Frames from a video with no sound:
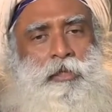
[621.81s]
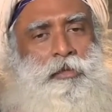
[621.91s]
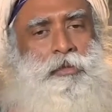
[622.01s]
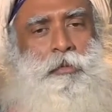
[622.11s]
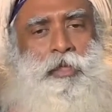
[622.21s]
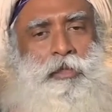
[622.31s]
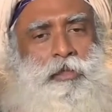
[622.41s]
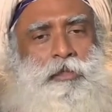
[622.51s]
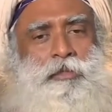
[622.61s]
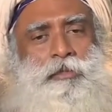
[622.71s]
so many
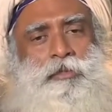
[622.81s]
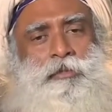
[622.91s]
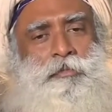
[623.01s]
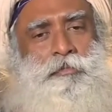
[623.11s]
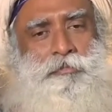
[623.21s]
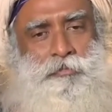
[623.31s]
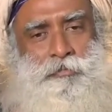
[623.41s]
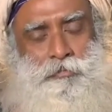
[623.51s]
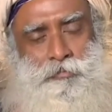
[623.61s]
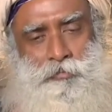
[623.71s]
things.
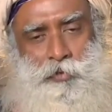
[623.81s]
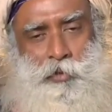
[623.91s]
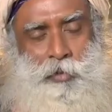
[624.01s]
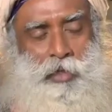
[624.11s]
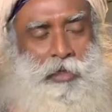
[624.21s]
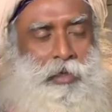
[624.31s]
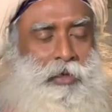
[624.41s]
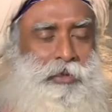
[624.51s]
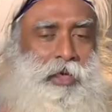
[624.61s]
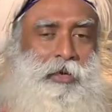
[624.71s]
You may get
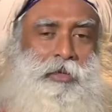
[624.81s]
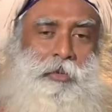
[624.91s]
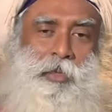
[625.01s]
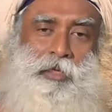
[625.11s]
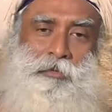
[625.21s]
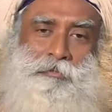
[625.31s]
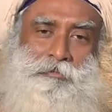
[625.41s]
knocked down on the way.